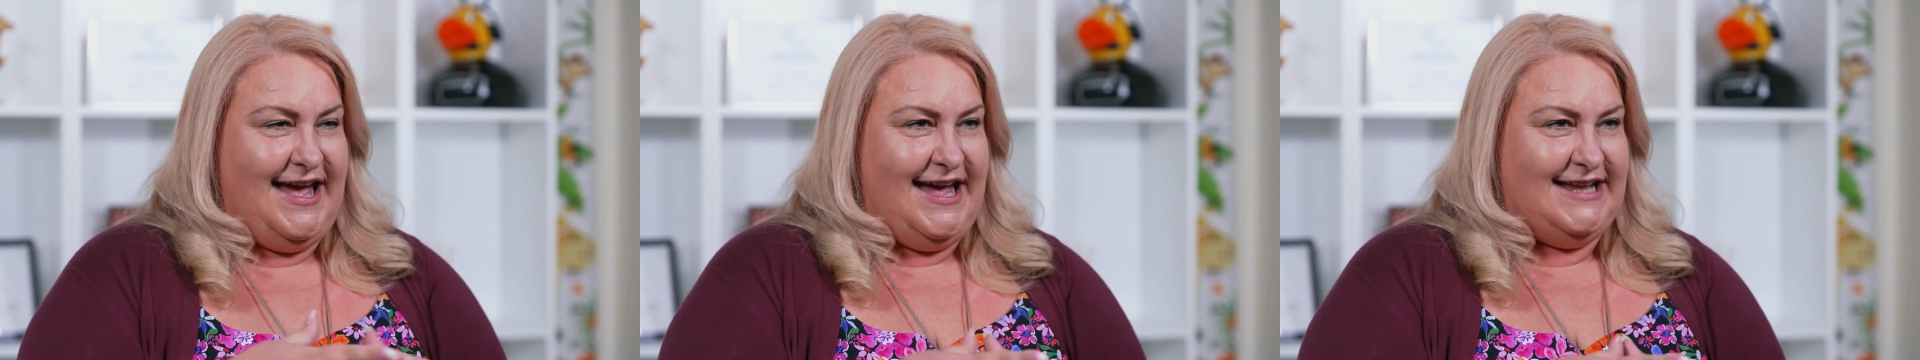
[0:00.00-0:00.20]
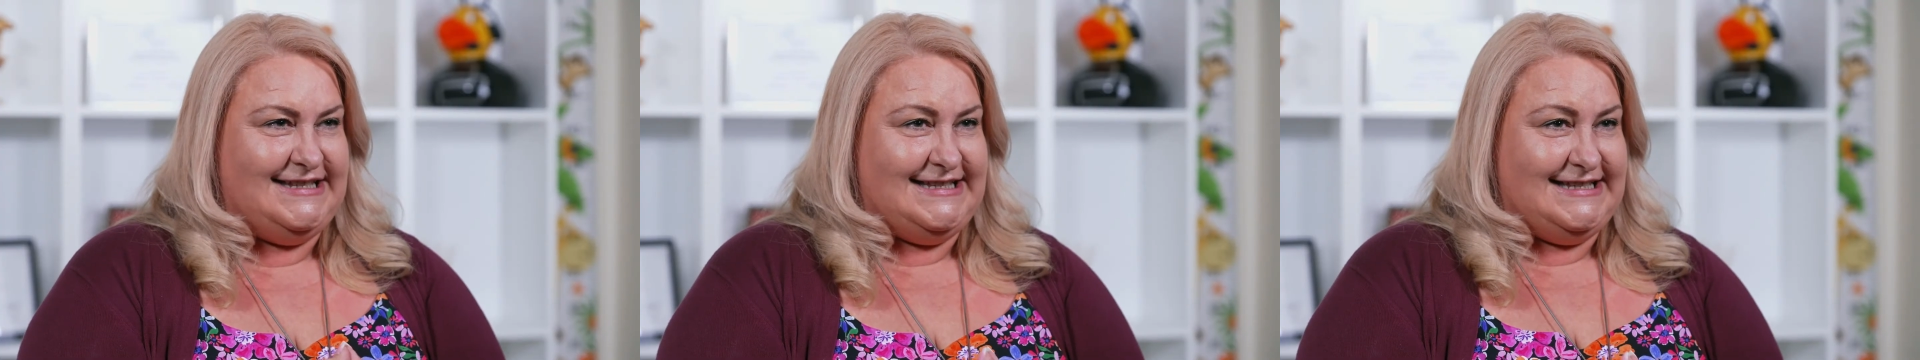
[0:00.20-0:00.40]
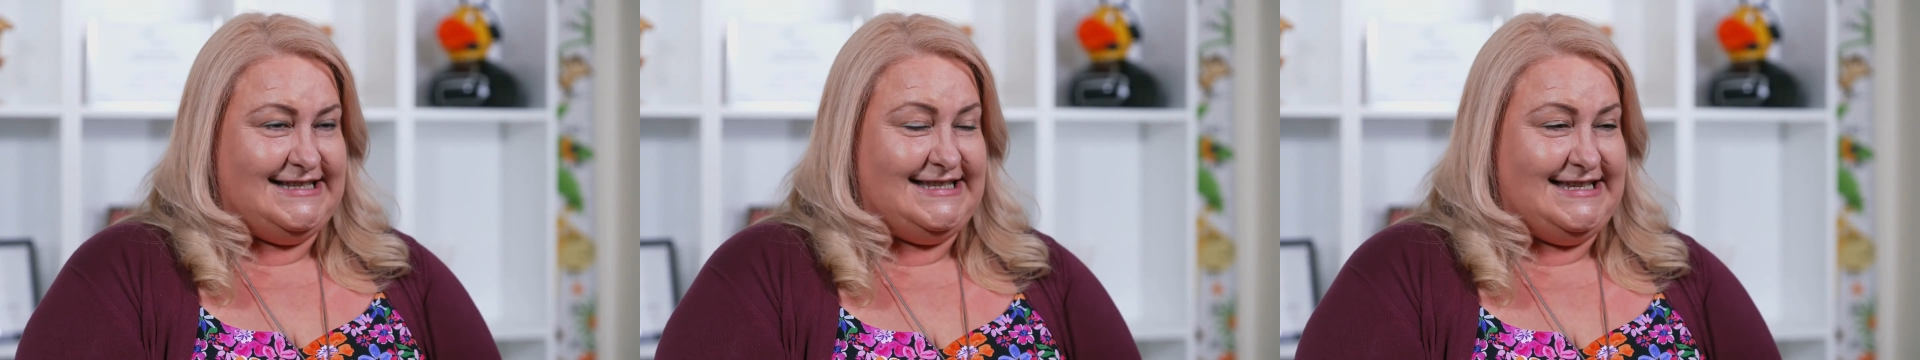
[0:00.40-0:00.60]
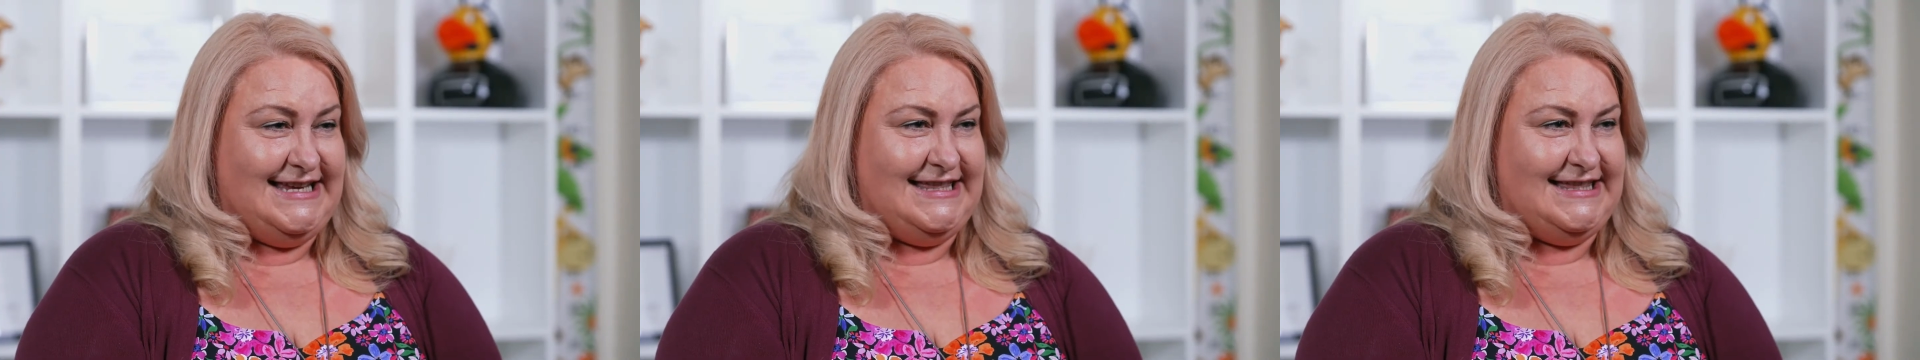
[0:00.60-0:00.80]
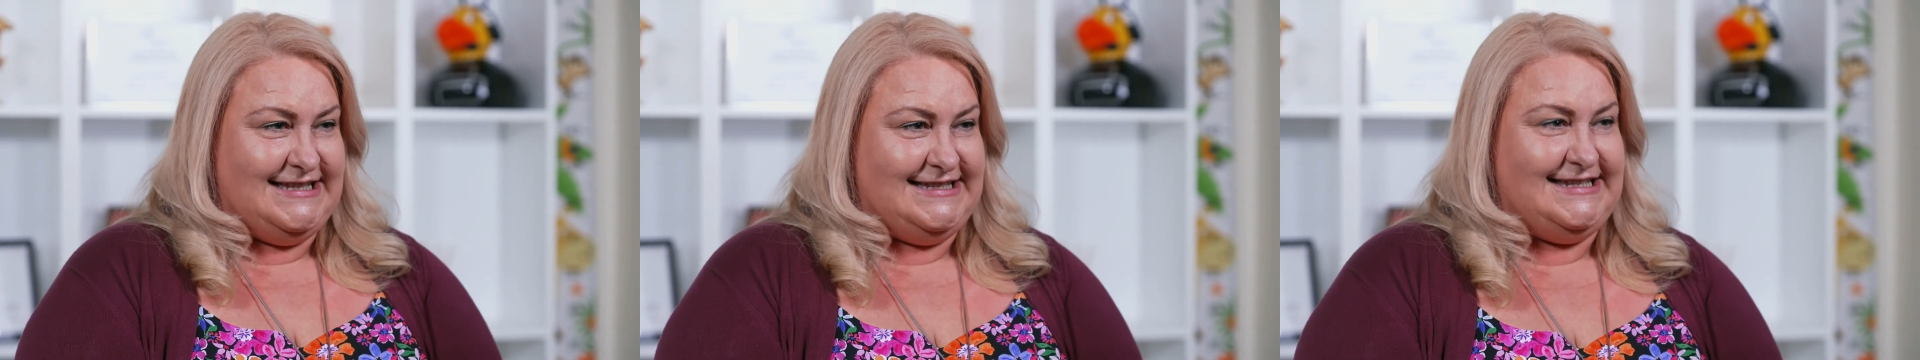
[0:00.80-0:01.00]
and to see
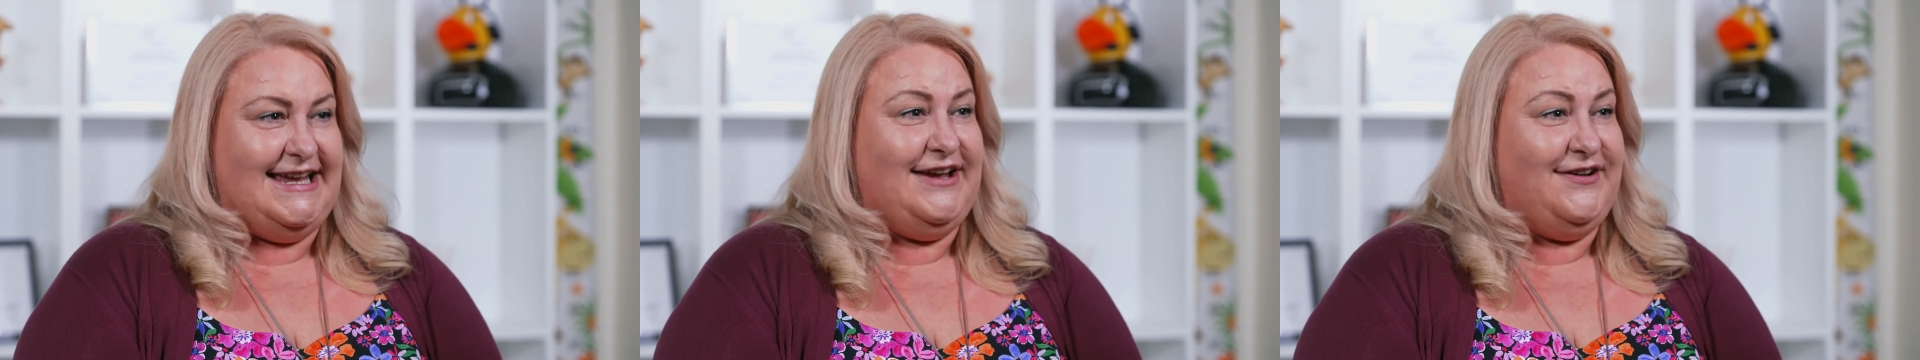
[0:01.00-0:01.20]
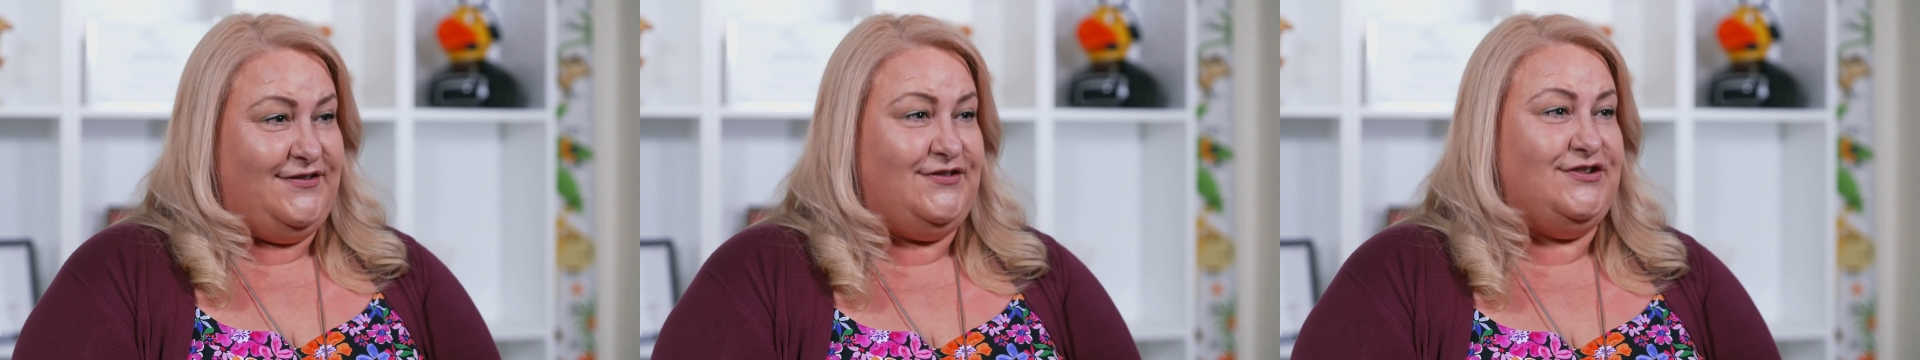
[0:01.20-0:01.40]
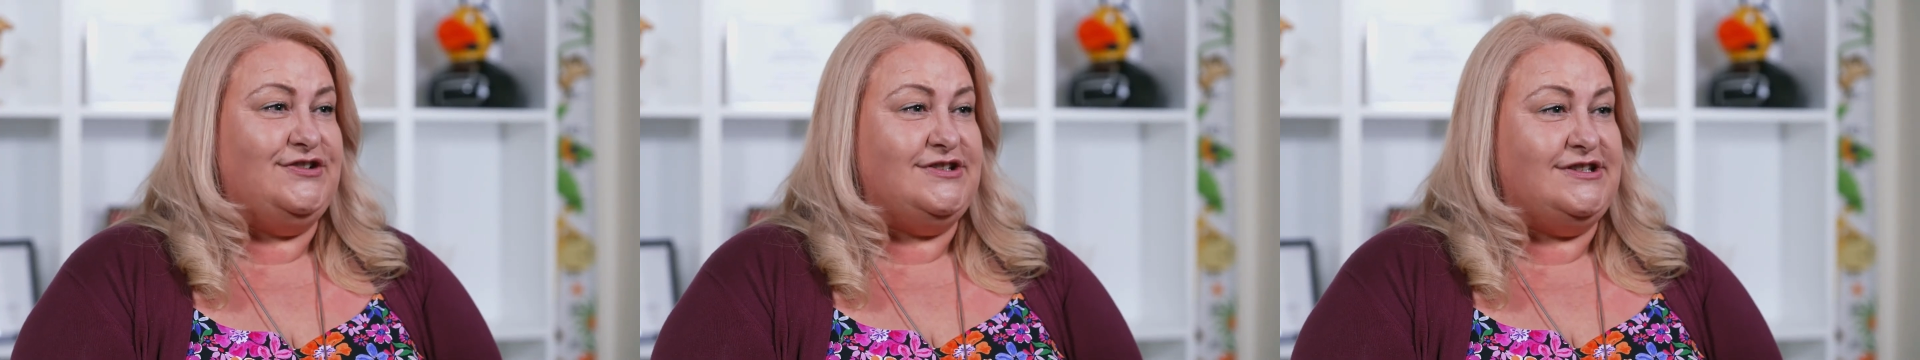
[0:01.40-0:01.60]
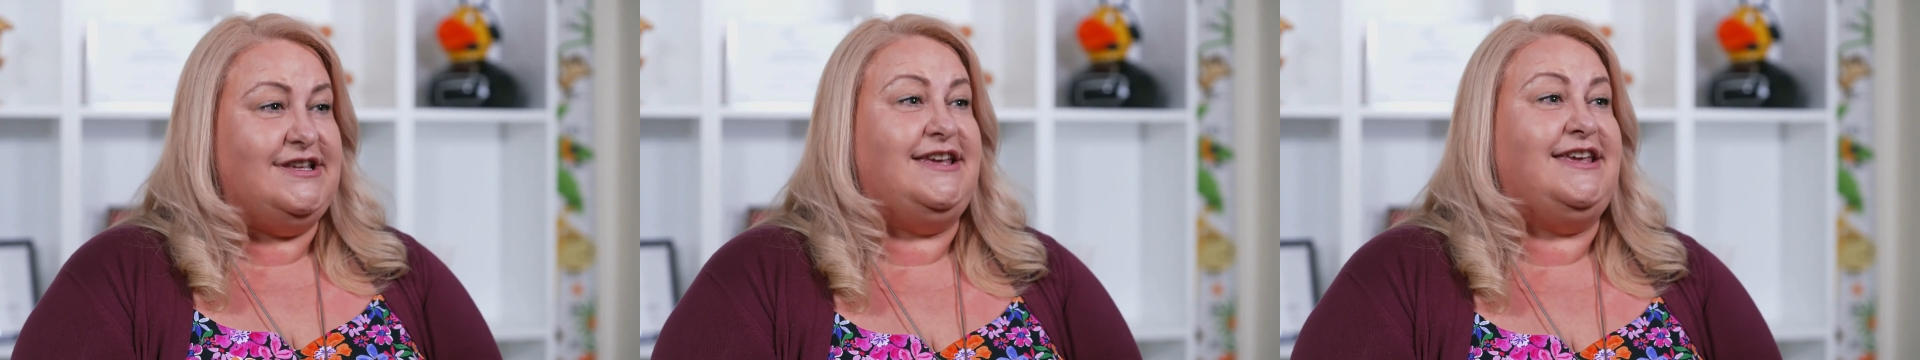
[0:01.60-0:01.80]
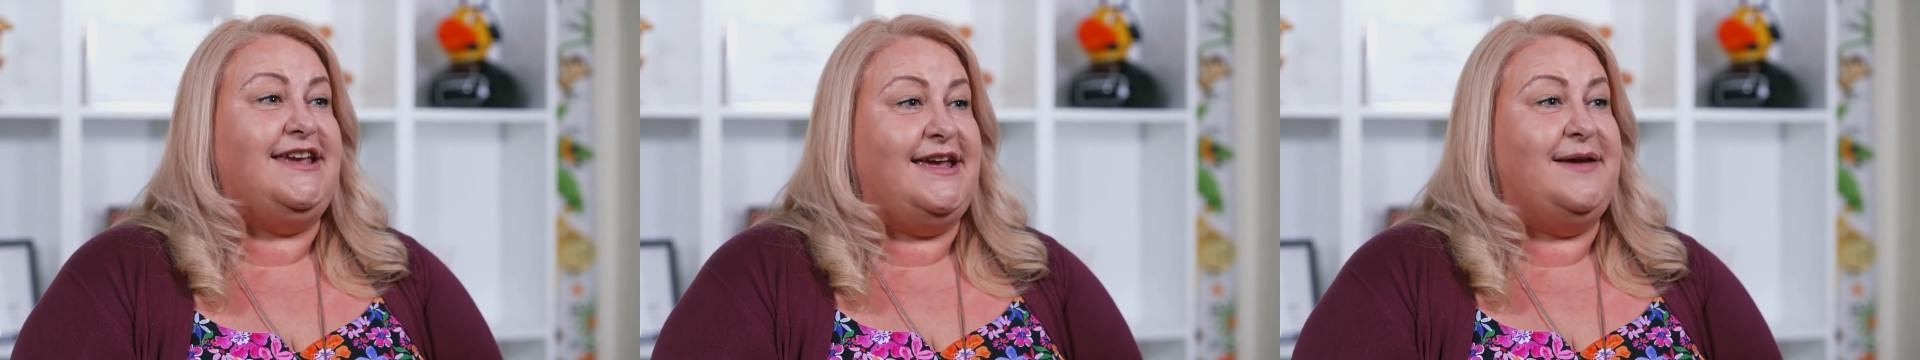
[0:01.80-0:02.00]
the difference
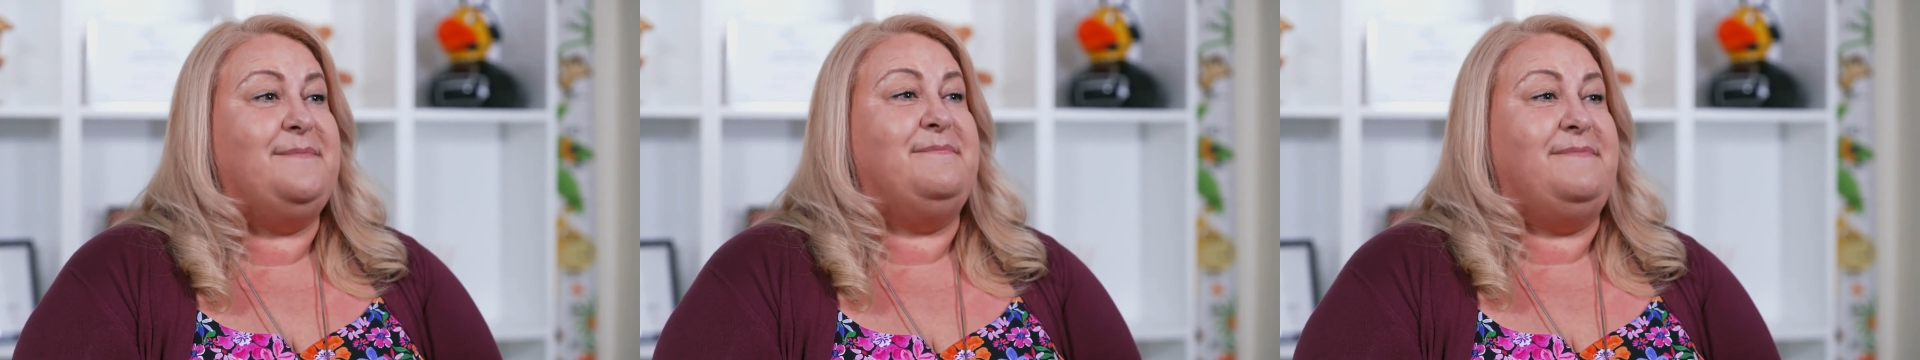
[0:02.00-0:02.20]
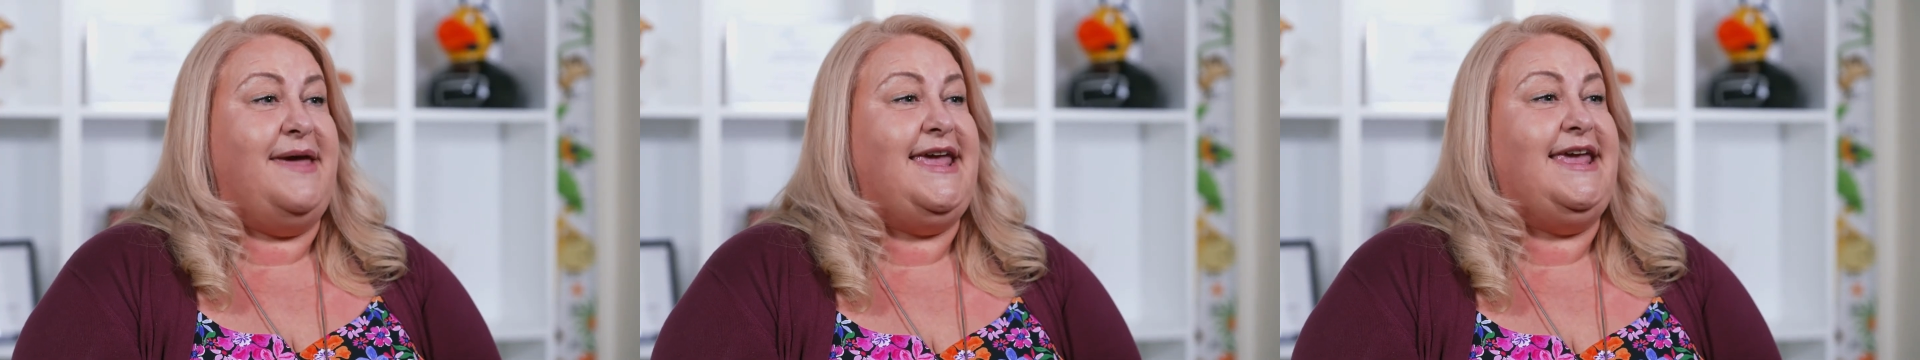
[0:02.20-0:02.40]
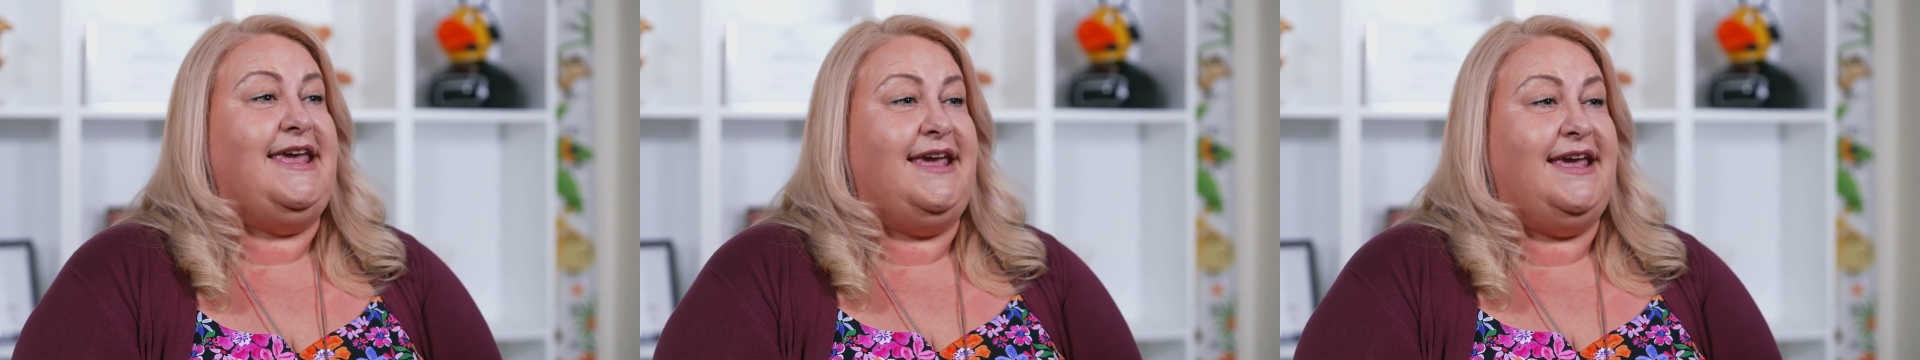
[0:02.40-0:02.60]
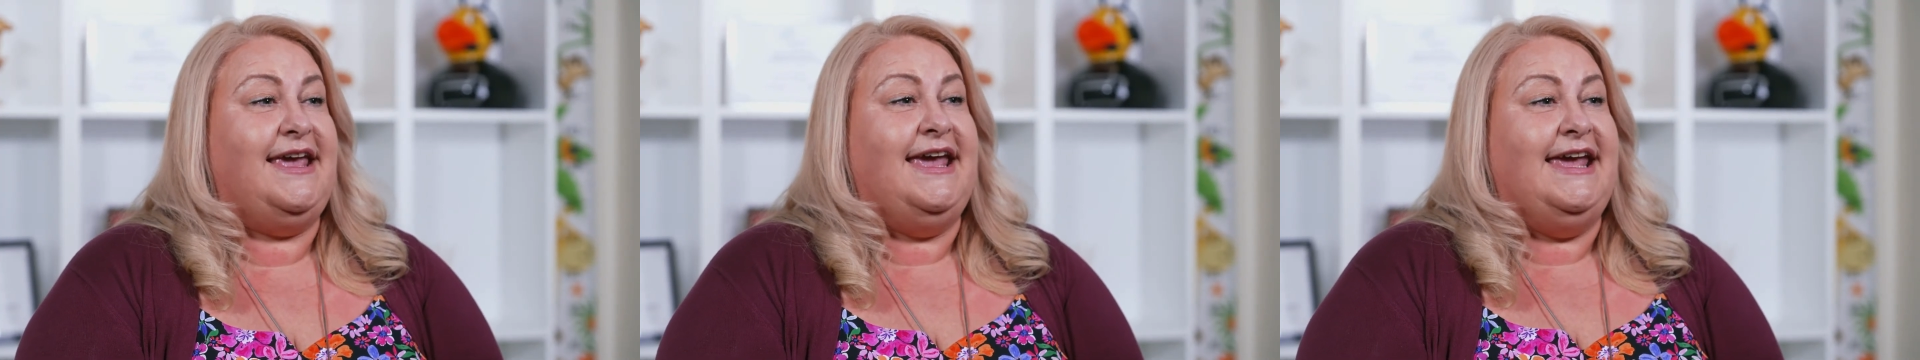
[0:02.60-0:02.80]
that you can make,